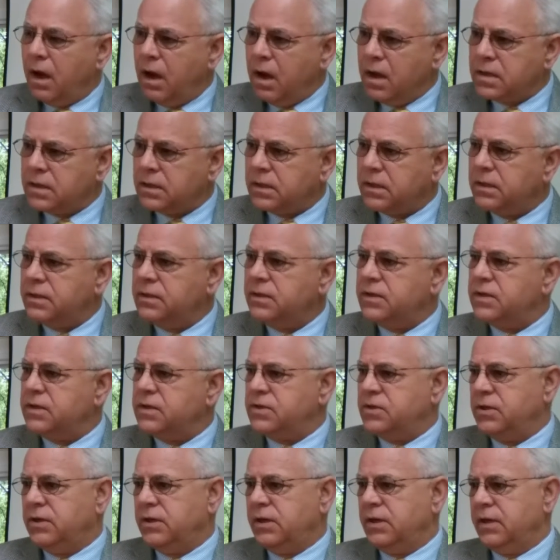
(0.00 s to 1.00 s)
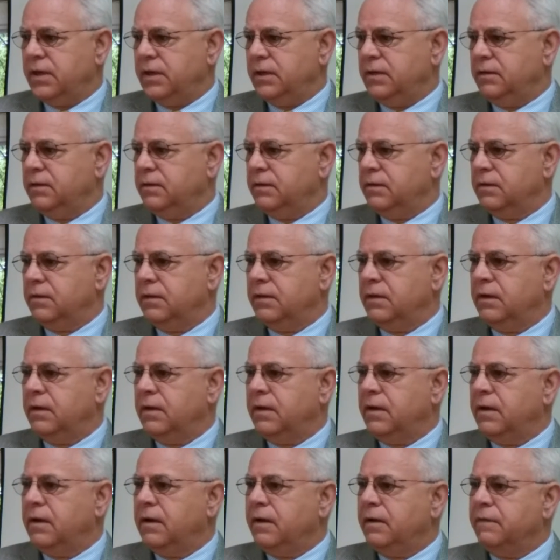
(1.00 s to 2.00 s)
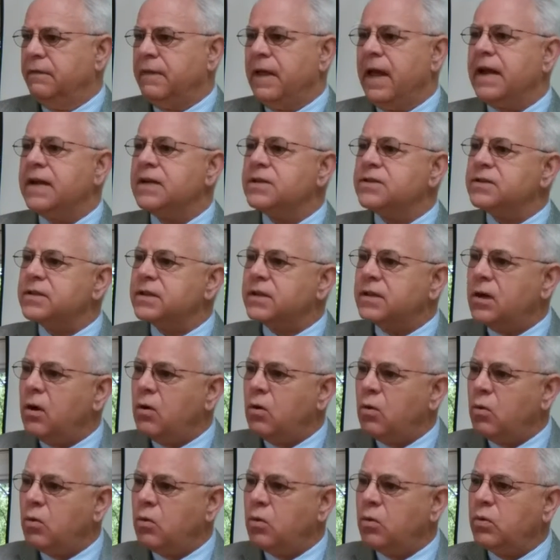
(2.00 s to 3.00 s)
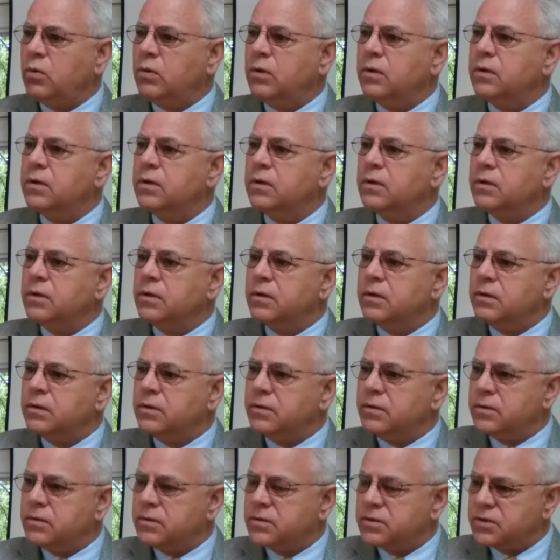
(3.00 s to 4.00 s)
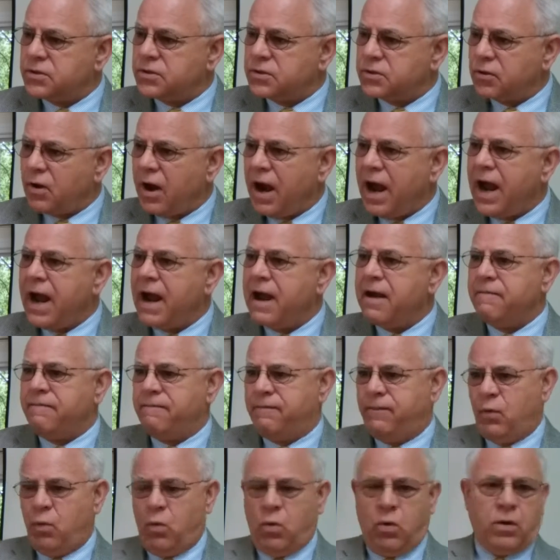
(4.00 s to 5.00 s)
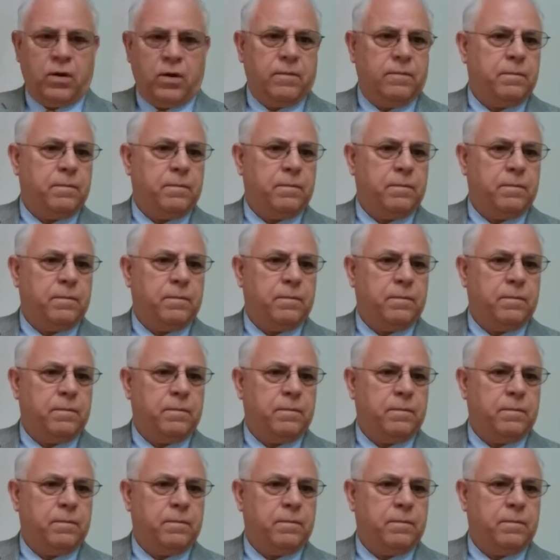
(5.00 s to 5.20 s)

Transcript: Unconditionally. That is the goal to strive for.